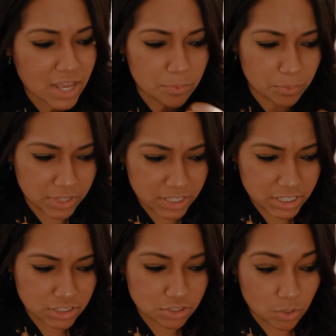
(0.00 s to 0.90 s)

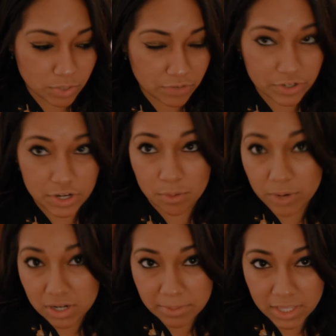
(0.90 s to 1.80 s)
really don't even know
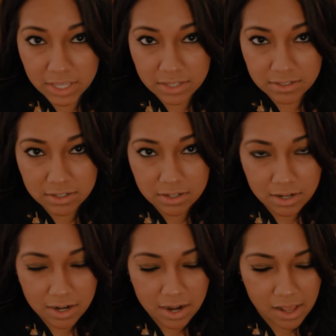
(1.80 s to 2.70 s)
where to begin.
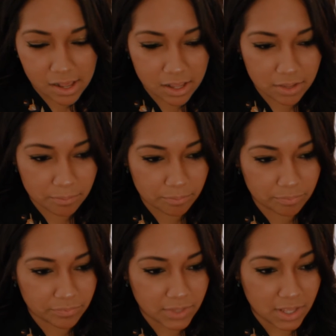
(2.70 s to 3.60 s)

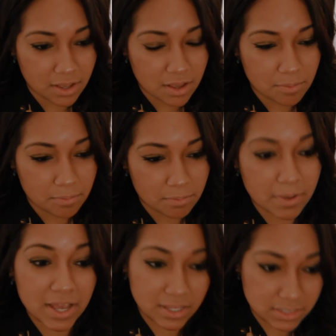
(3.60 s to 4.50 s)

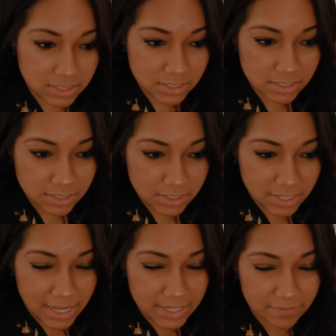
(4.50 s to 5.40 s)
But
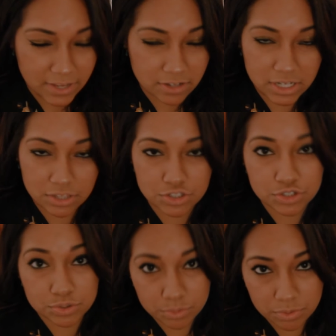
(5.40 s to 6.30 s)
I found out the
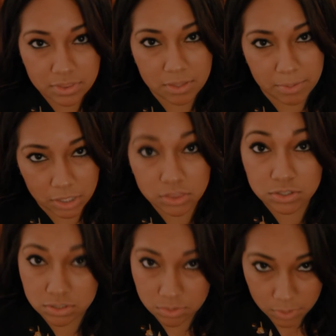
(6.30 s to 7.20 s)
truth about
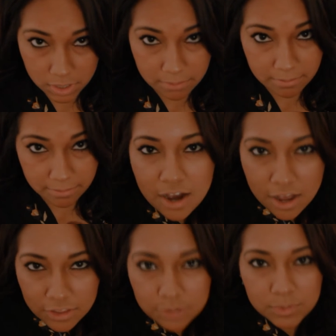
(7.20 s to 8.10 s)
the storm.
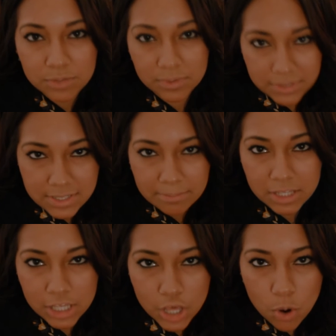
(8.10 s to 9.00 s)
Colin would want
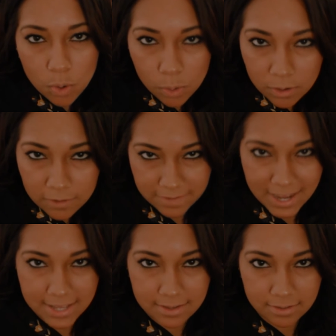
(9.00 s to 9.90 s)
something
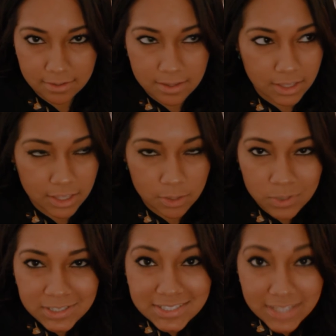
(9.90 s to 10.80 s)
horrifying. He
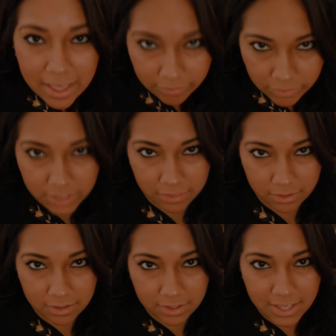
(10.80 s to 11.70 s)
wants
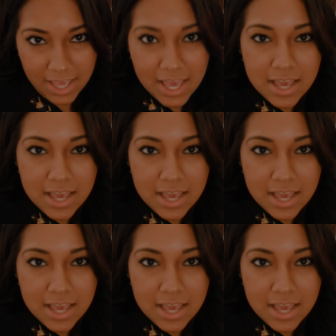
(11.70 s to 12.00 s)
everything.